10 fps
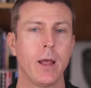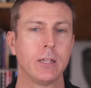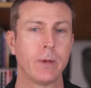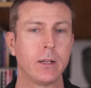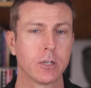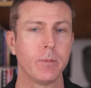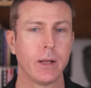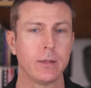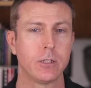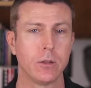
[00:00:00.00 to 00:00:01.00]
has been
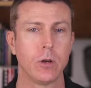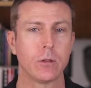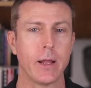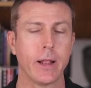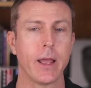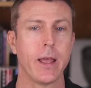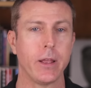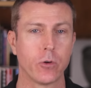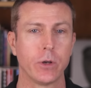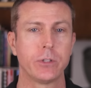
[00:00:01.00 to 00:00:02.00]
interpreted to look like
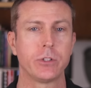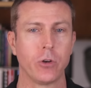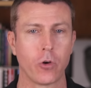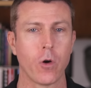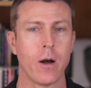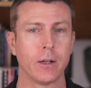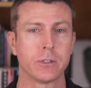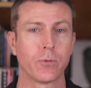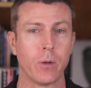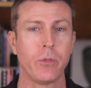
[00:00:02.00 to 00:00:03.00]
a Christian cross
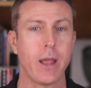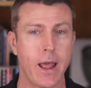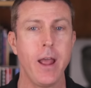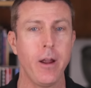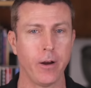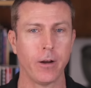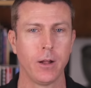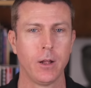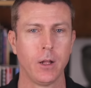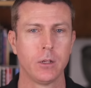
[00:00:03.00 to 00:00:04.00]
from the air.
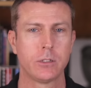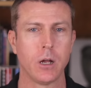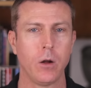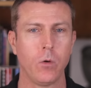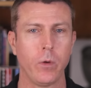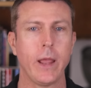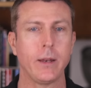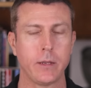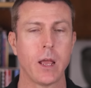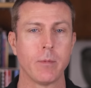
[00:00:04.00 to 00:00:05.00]
So
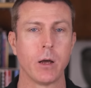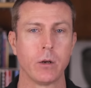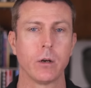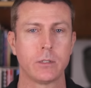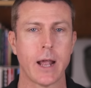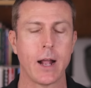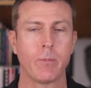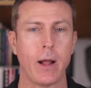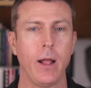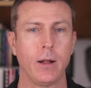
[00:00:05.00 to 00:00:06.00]
it came under attack
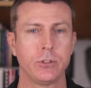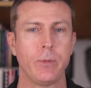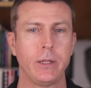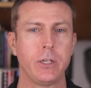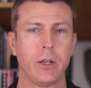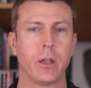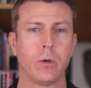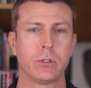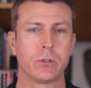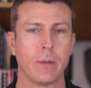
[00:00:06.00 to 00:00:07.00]
by L G B T Q
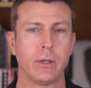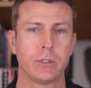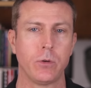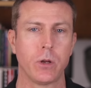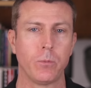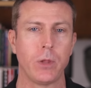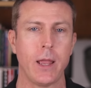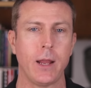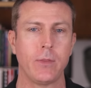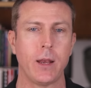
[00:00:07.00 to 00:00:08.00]
extremists who
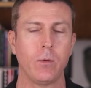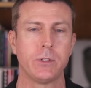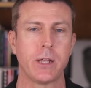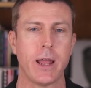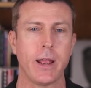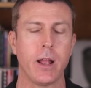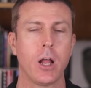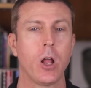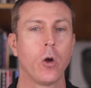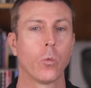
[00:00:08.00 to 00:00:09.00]
complained that it was a
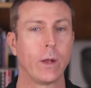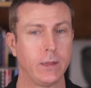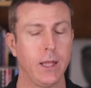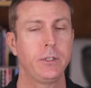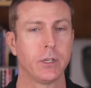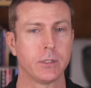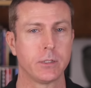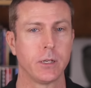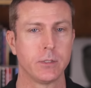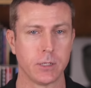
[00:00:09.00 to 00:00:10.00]

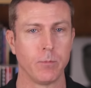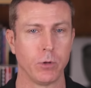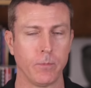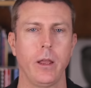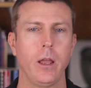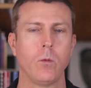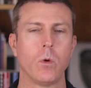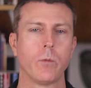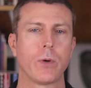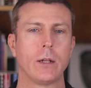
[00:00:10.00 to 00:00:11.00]
religious symbol. In
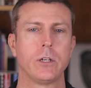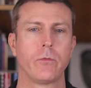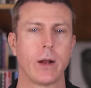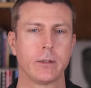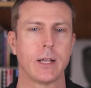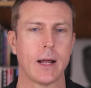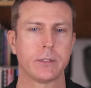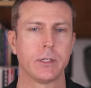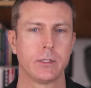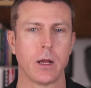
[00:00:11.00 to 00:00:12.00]
one of Project
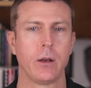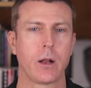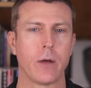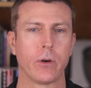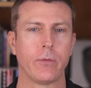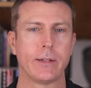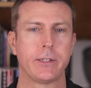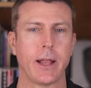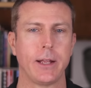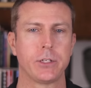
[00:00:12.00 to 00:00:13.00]
Veritas's undercover
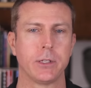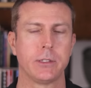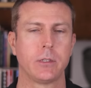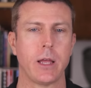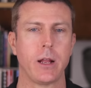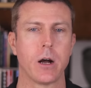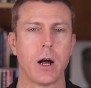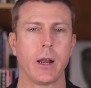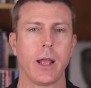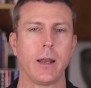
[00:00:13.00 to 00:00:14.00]
investigations, they
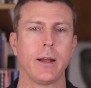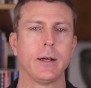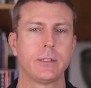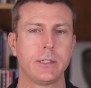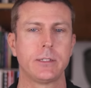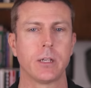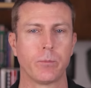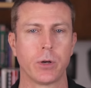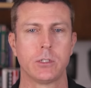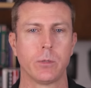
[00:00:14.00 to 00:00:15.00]
caught an
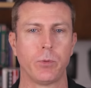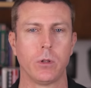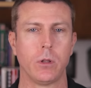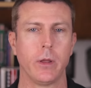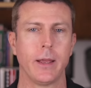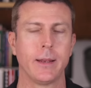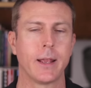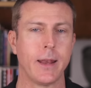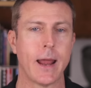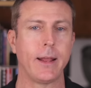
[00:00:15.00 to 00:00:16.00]
assistant principal in
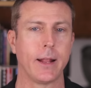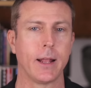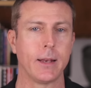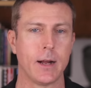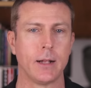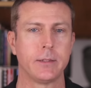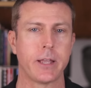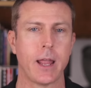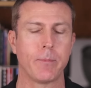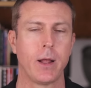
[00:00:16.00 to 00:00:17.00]
Connecticut on
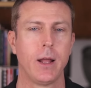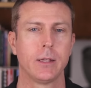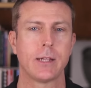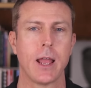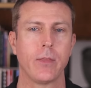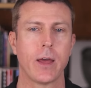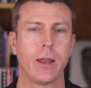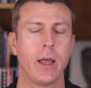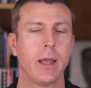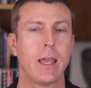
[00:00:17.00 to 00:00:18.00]
tape saying
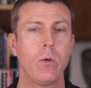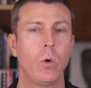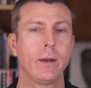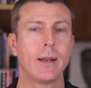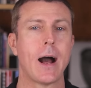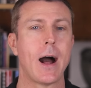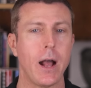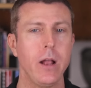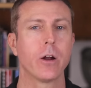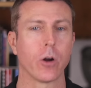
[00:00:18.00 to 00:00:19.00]
that he wouldn't
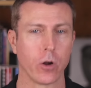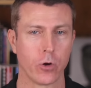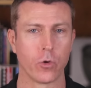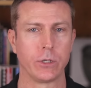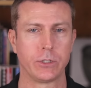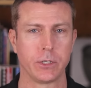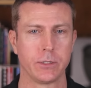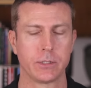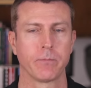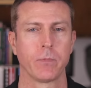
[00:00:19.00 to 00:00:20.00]
hire
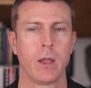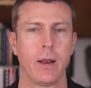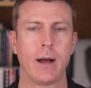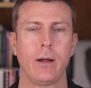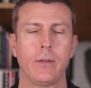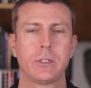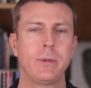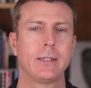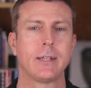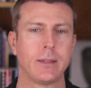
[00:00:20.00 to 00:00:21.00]
Christians. Now, if
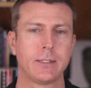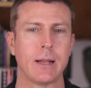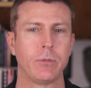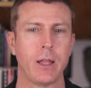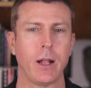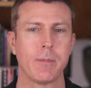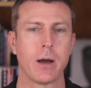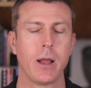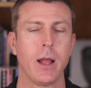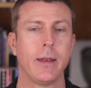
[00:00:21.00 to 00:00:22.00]
somebody said the same thing
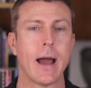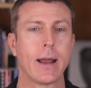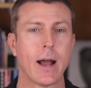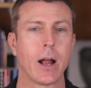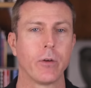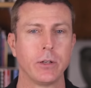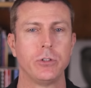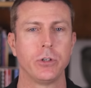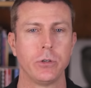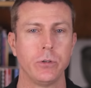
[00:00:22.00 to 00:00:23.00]
about not hiring
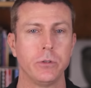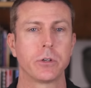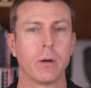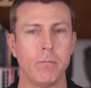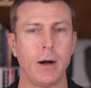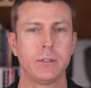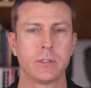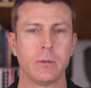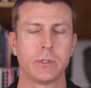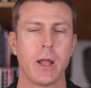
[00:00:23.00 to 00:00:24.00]
Jews or
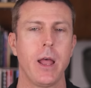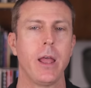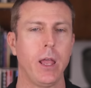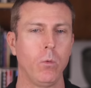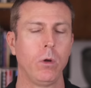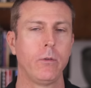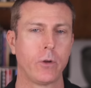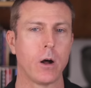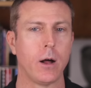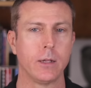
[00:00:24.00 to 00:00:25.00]
Muslims, it would have
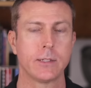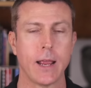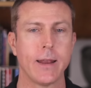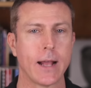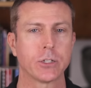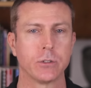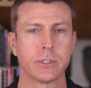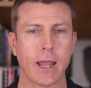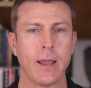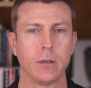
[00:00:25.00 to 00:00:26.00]
caused a national
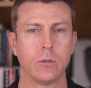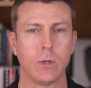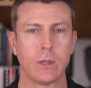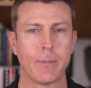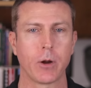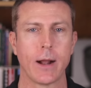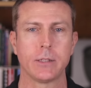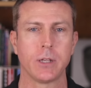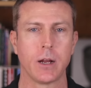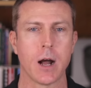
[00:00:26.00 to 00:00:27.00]
scandal, with
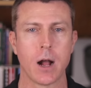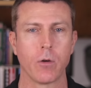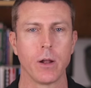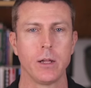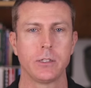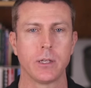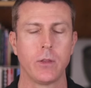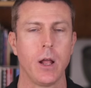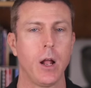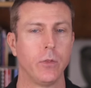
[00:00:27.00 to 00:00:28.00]
Democrats in Congress
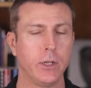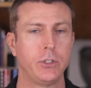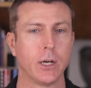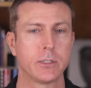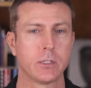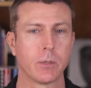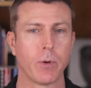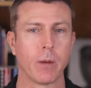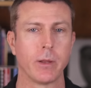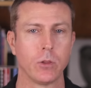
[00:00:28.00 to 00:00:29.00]
and the Justice
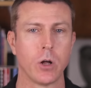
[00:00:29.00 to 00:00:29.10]
Department